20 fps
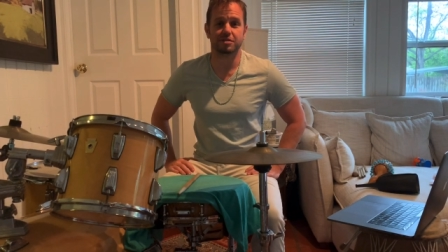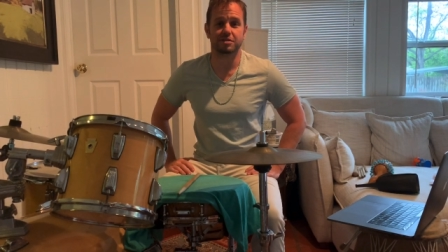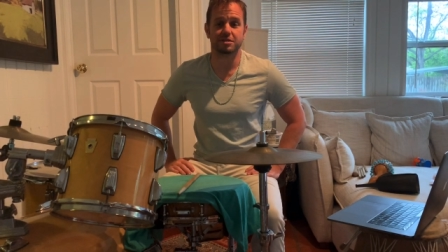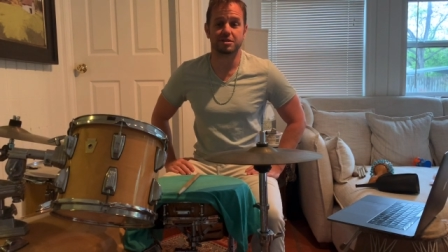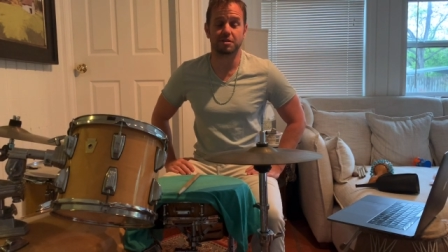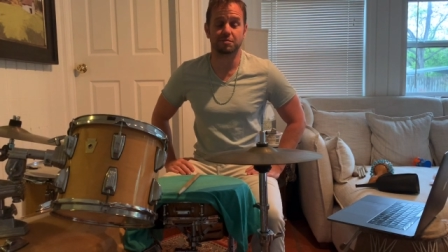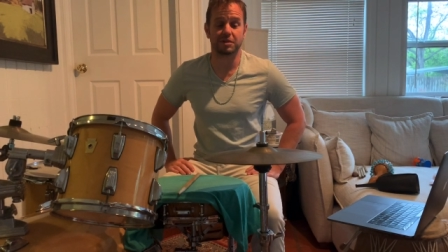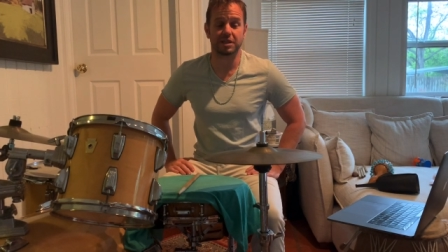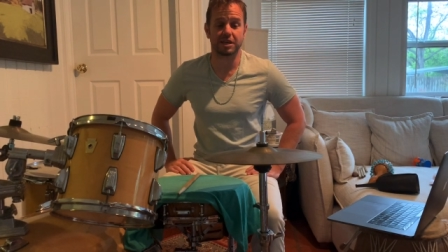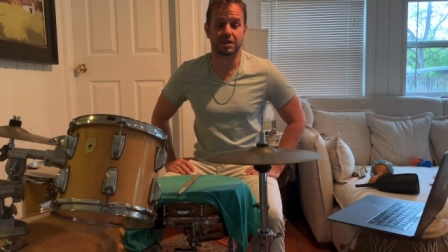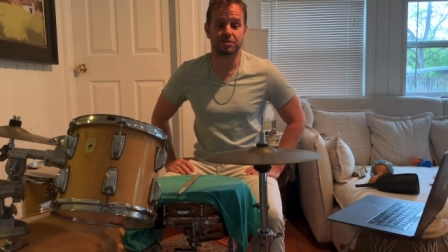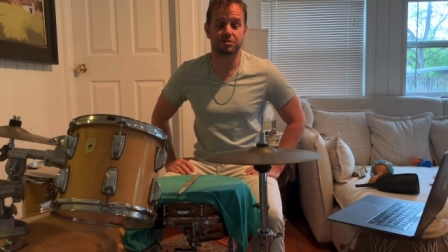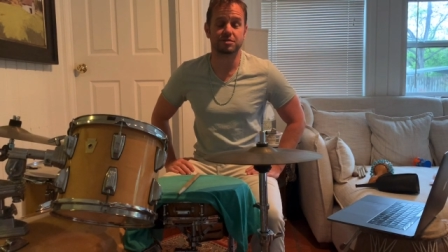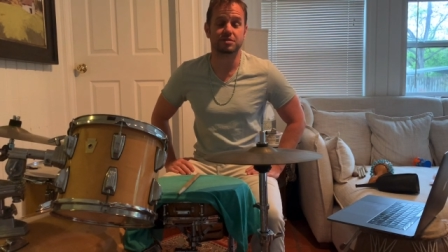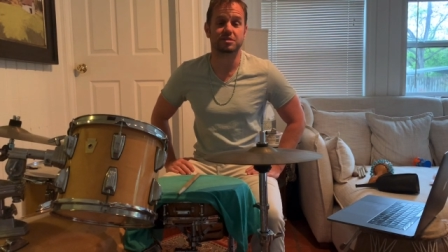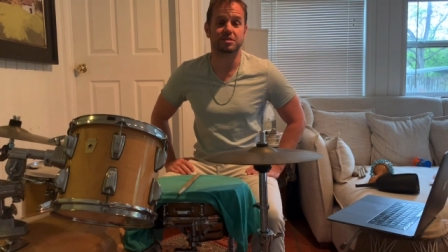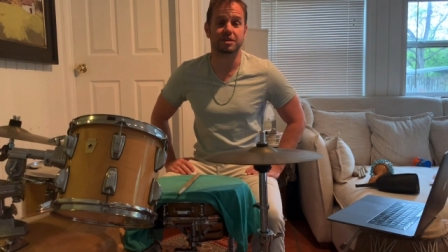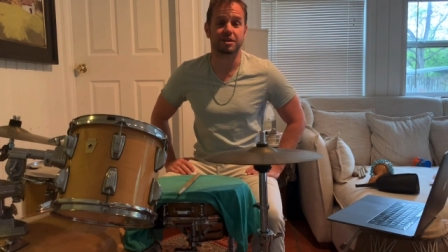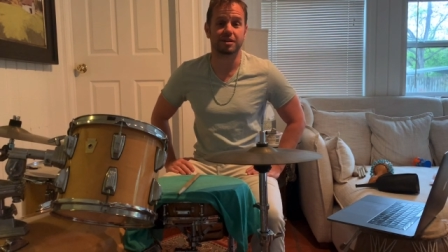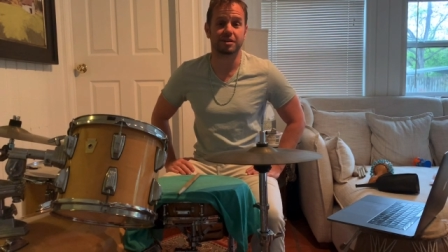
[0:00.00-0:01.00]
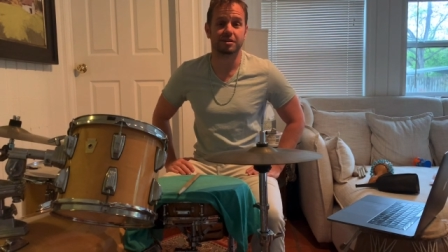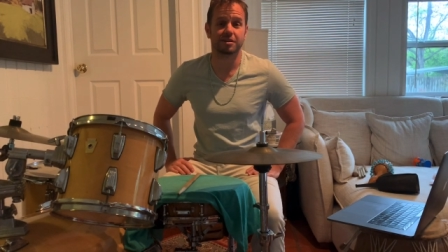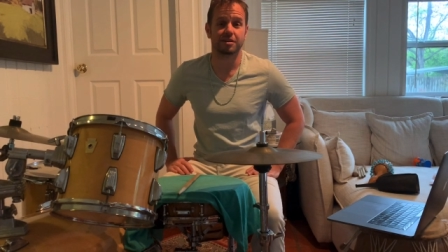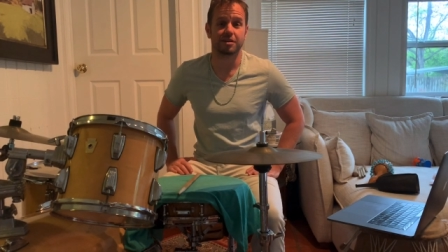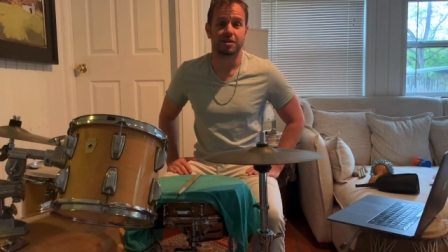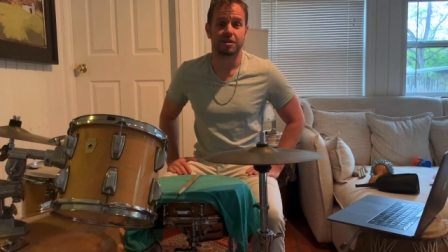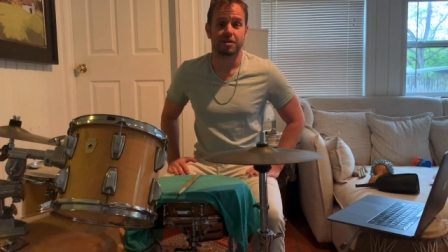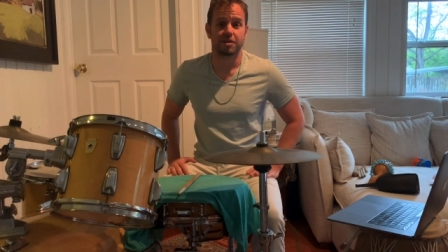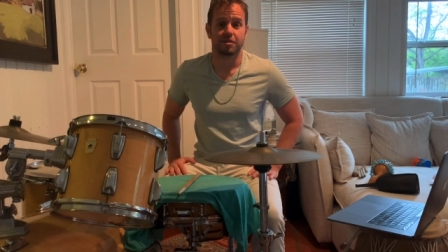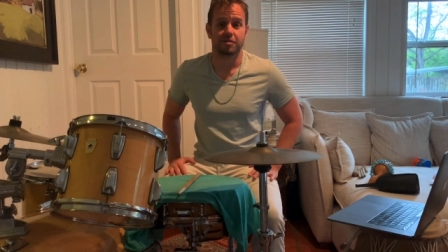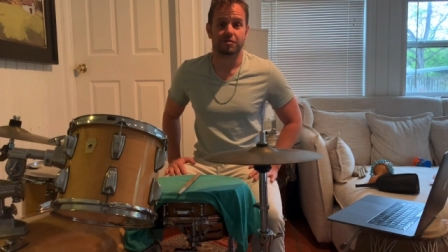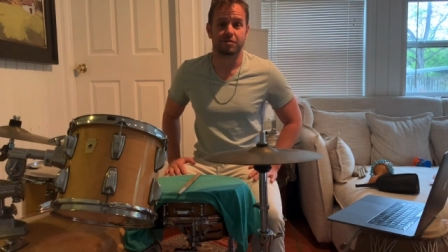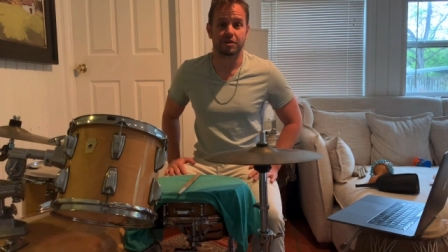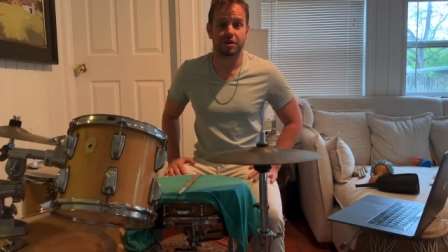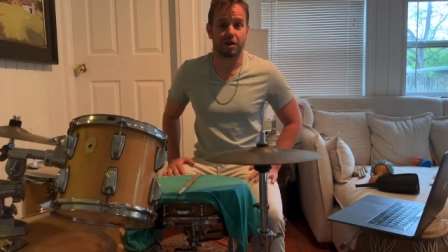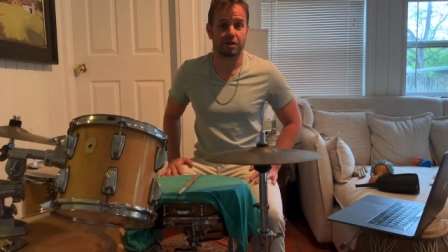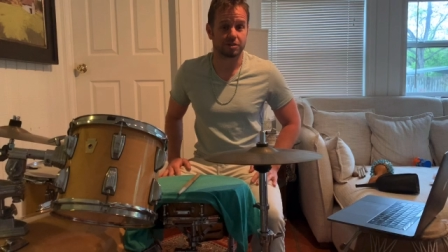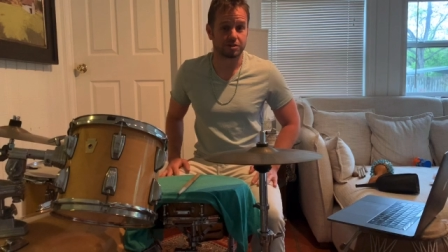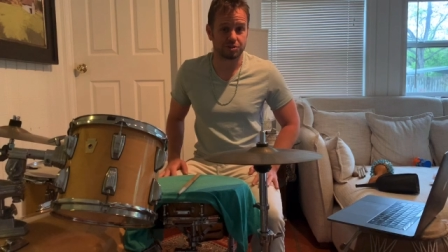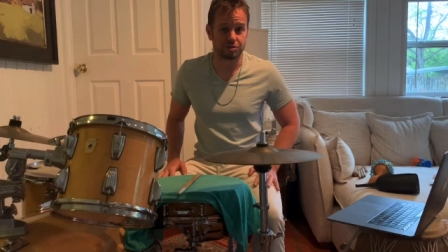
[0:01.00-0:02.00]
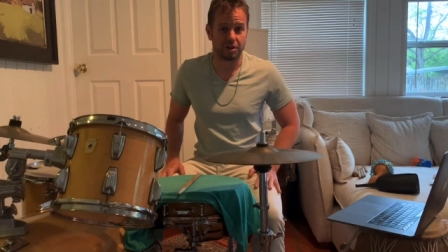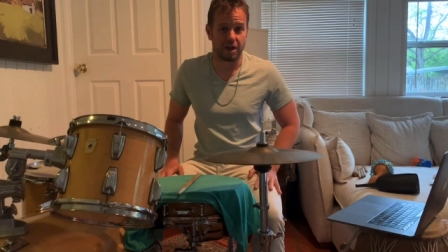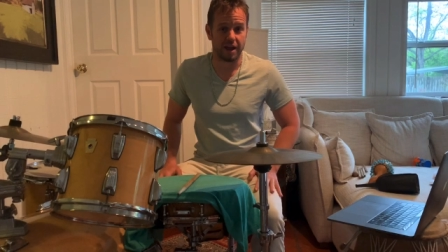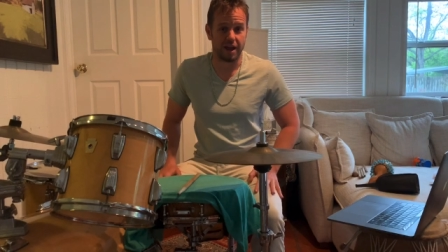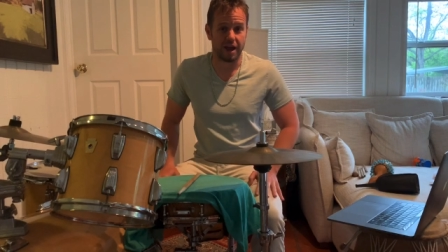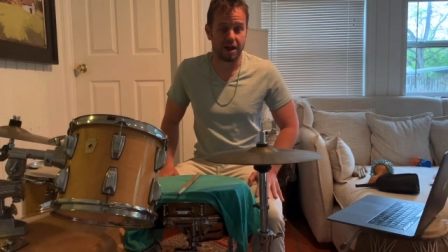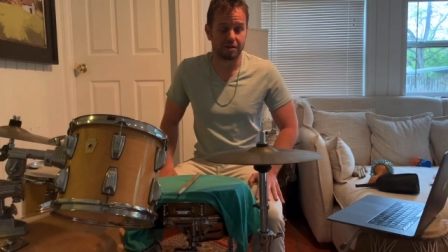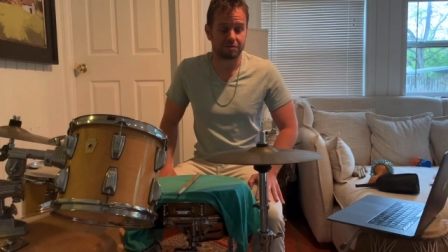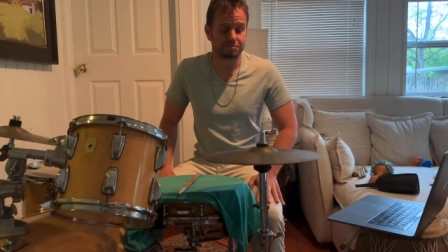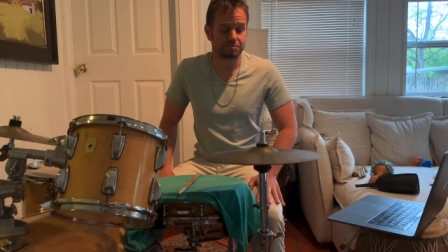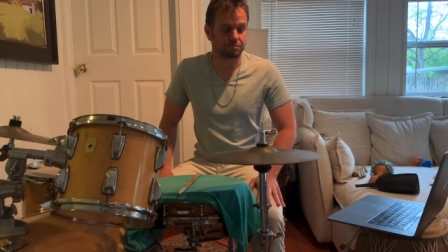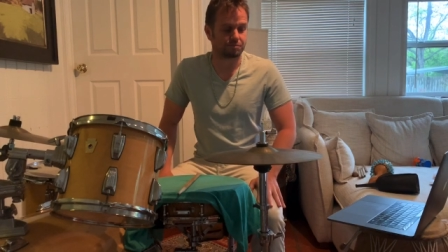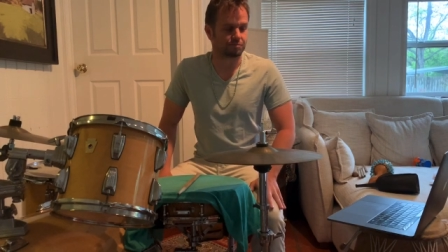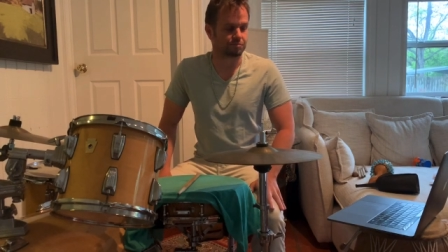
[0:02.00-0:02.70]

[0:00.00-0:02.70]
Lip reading: something interesting for y'all to try out.